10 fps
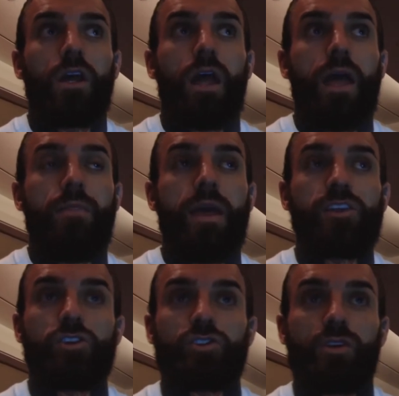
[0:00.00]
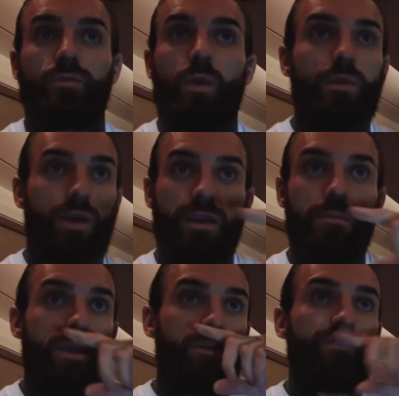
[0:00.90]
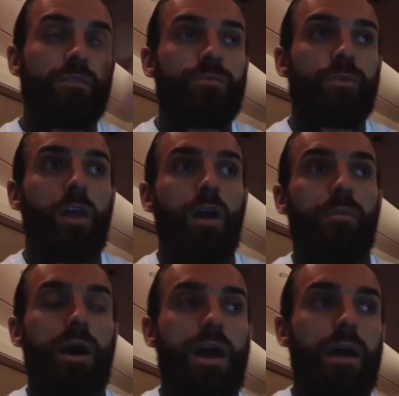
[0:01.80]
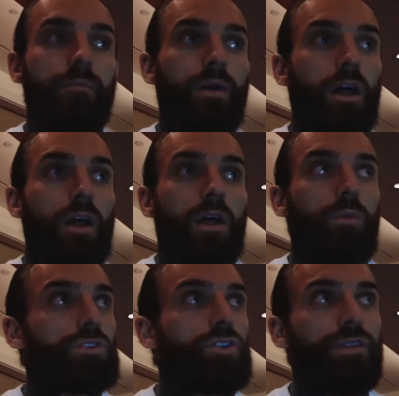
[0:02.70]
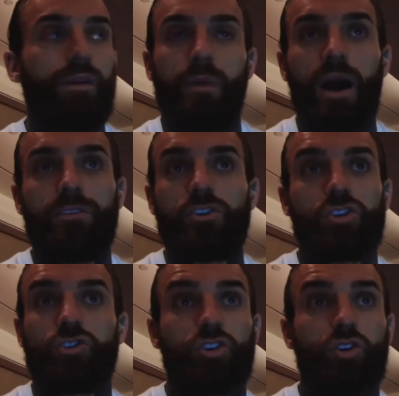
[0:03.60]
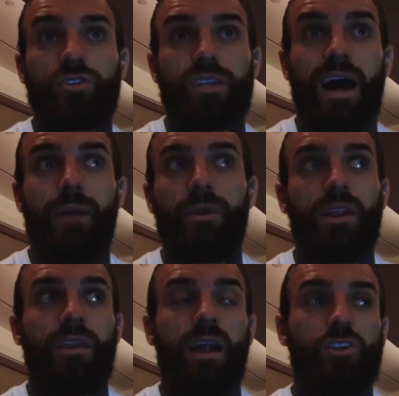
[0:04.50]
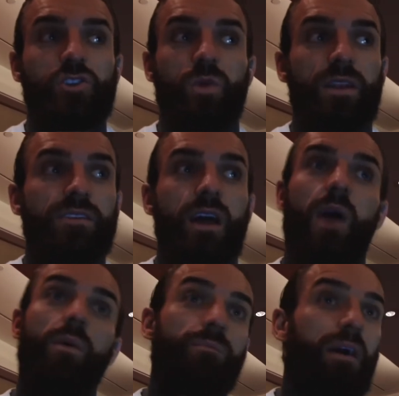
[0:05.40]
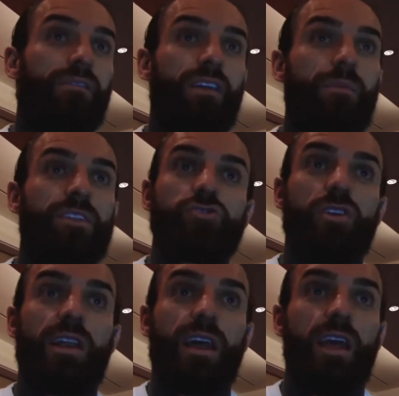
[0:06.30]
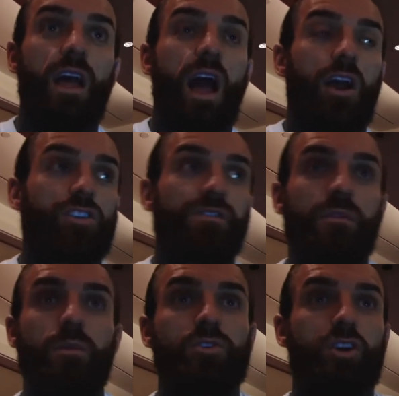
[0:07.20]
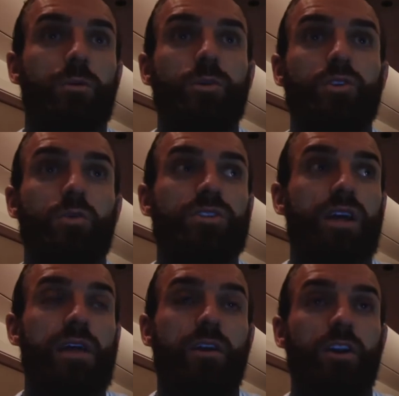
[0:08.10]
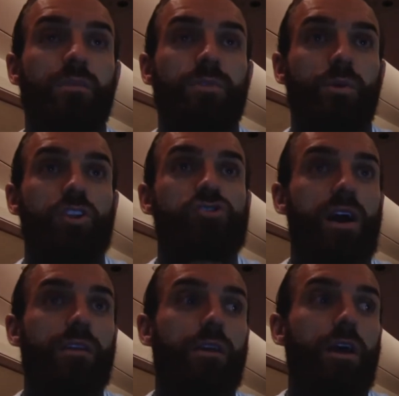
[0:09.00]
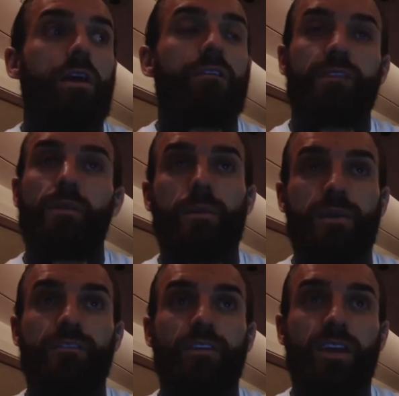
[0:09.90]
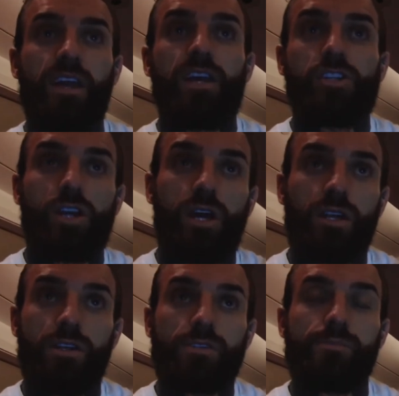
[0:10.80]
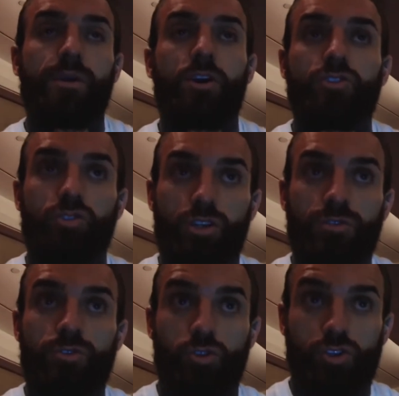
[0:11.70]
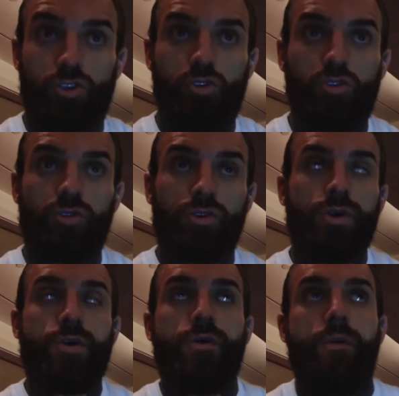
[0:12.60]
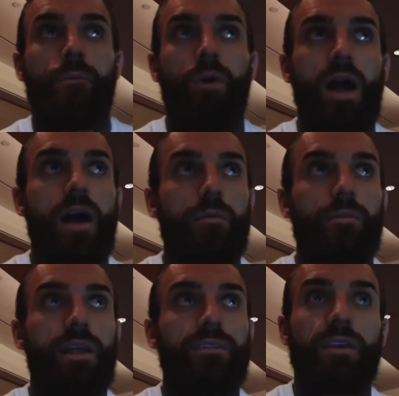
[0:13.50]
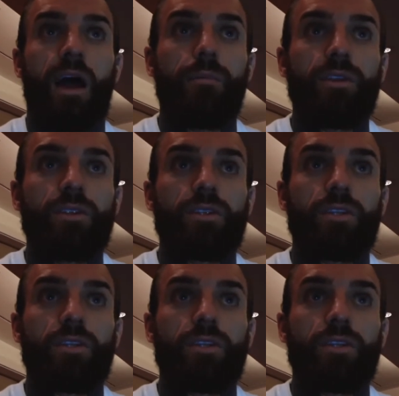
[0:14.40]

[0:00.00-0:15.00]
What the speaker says: and we had a meeting with them. But it was nothing bad. The show didn't happen, and I went back filming straight, because filming was coming up. So it was they're going to try and film it Made for the Cage and be on Geordie Shaw, but it didn't happen.